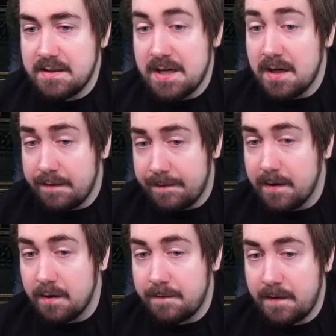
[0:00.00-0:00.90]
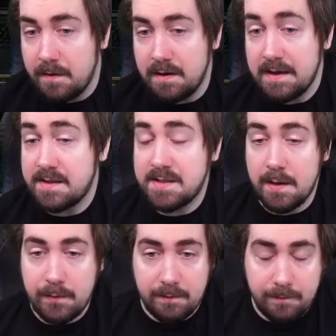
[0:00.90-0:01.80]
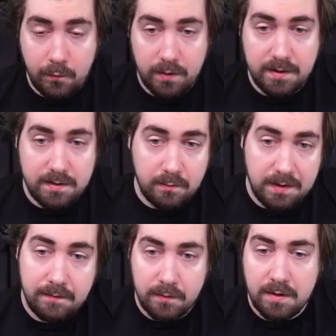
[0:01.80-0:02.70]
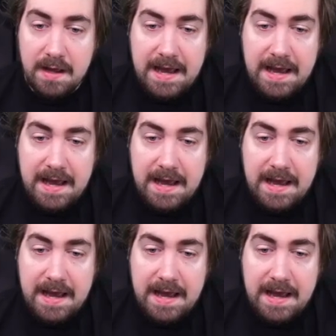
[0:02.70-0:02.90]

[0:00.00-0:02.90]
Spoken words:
terrified of here except for the Weaver.